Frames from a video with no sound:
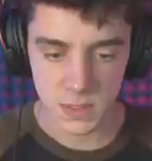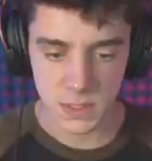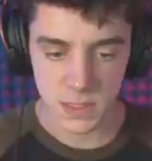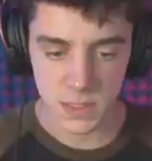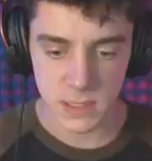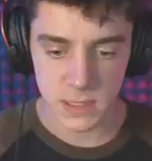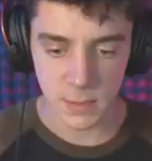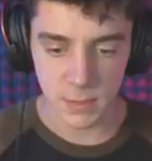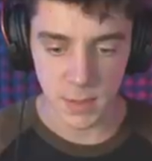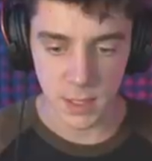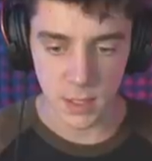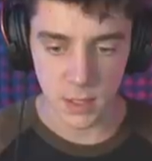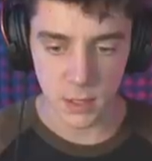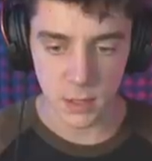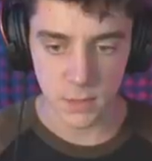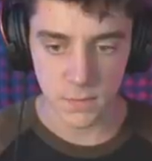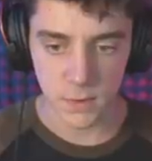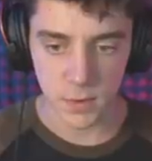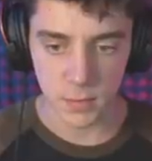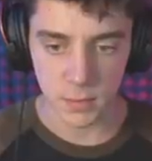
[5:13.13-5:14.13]
Stepping all
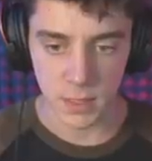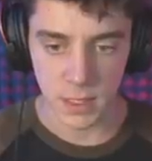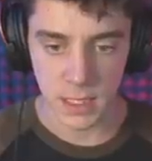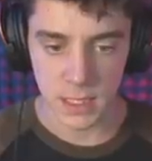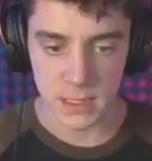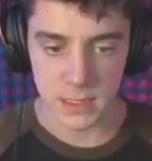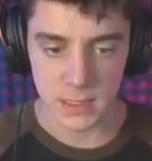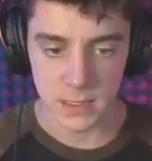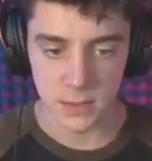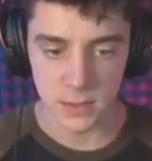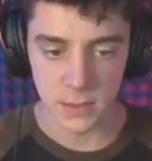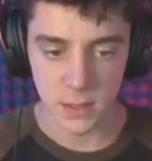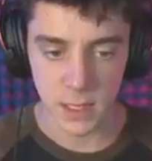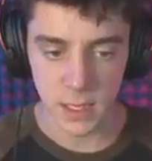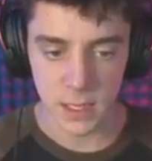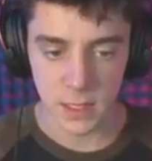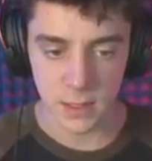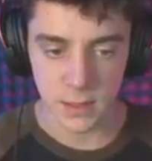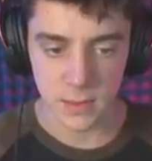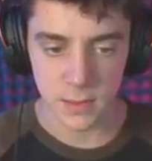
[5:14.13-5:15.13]
over your plants, dude.
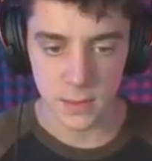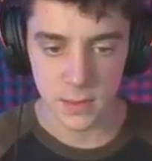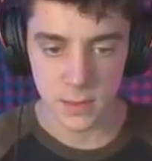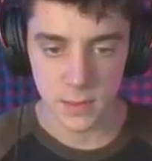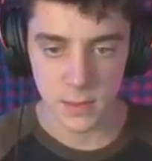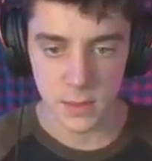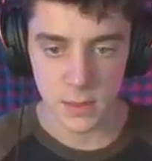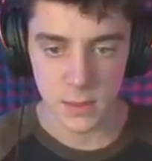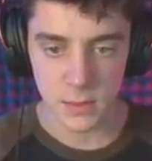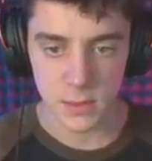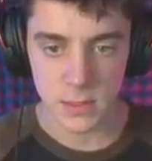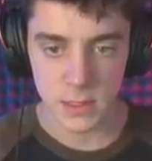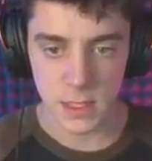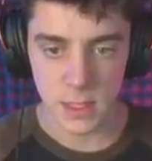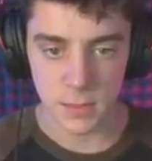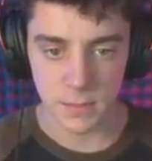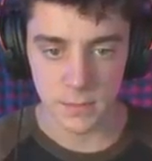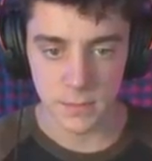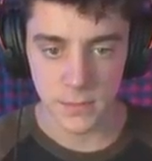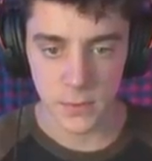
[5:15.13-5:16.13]
Hey, what's
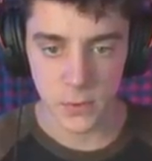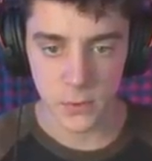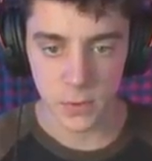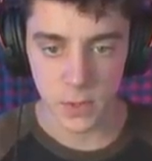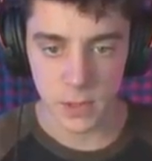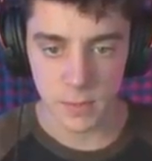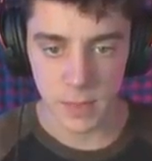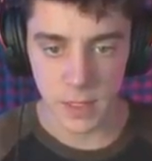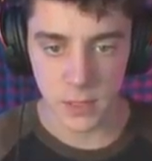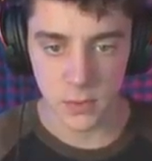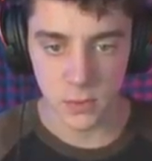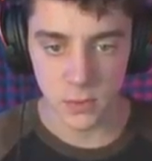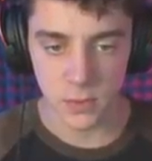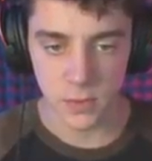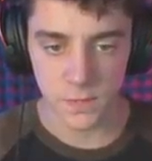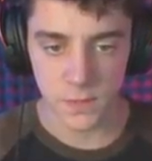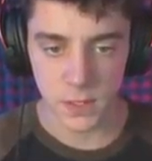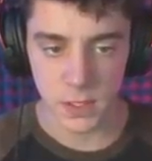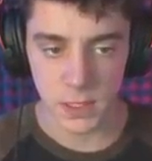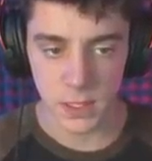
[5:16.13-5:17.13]
up? Wouldn't it be cool
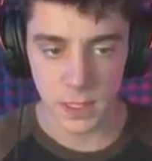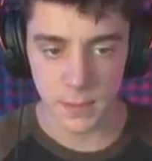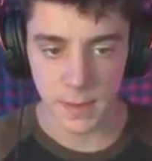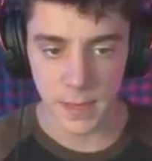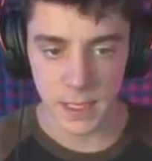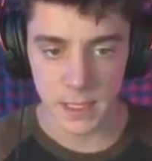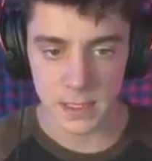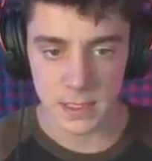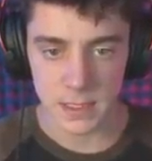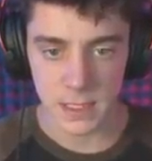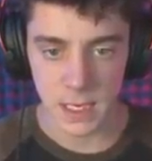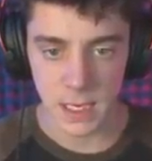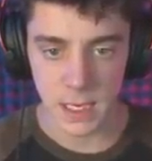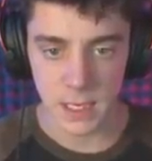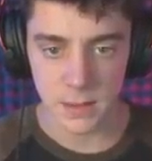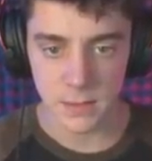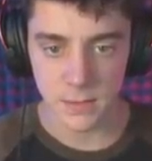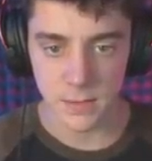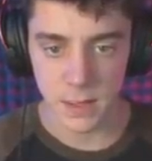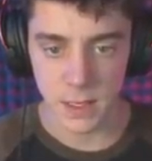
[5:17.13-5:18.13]
if you could get back
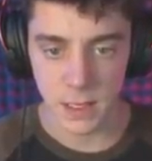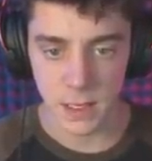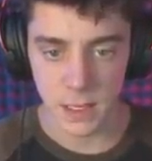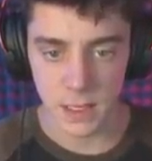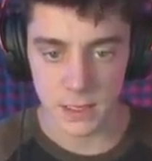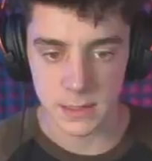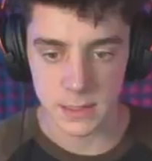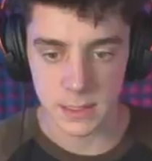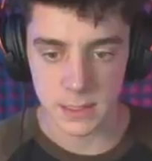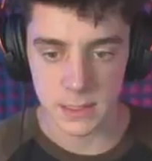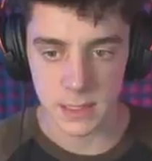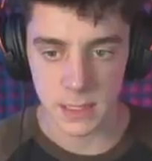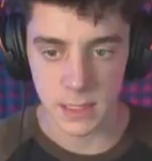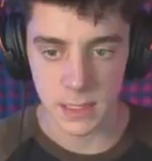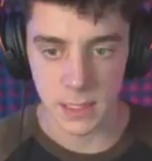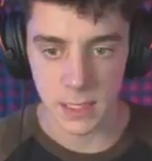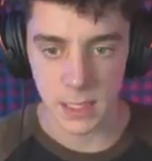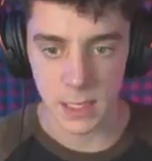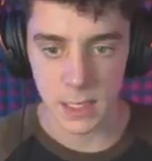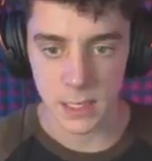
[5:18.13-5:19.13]
inside? Yeah, it sucks that
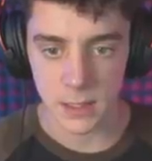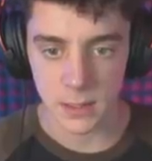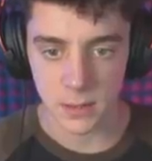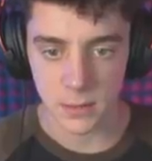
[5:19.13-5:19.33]
you can't.